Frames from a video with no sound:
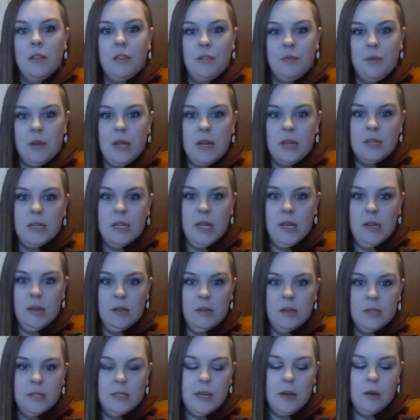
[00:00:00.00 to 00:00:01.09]
Three on D,
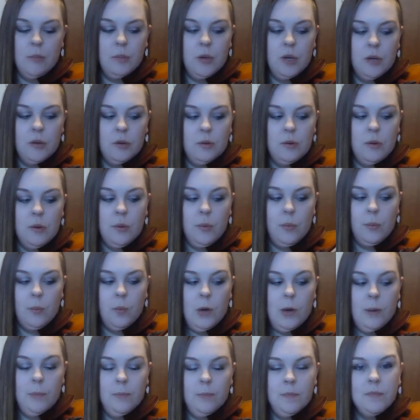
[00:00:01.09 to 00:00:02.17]
down bow.
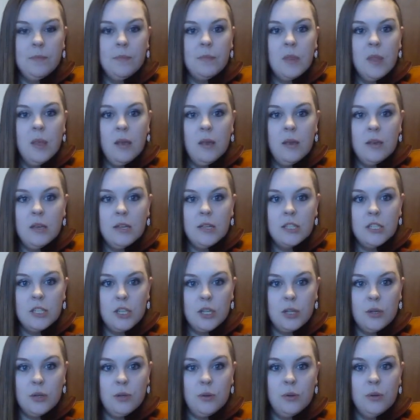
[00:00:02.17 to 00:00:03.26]
One,
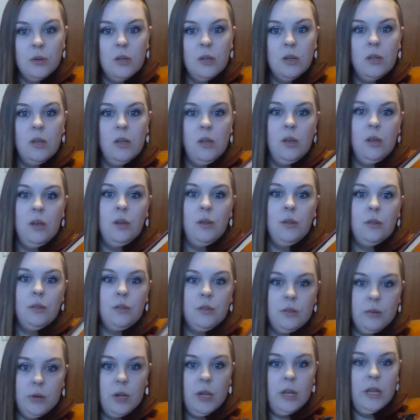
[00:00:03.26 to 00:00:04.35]
two,
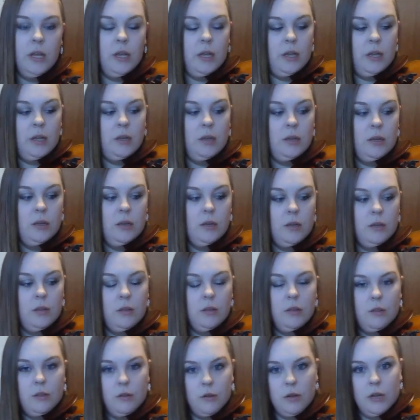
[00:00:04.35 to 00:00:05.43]
three,
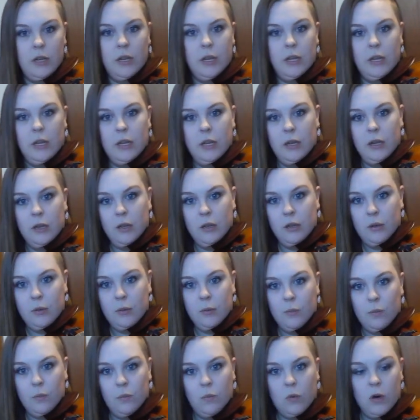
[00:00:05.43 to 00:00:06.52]
three,
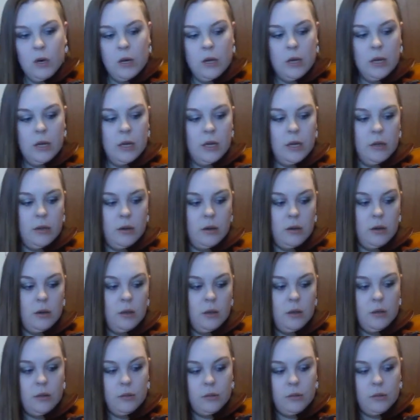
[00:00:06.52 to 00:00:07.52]
one,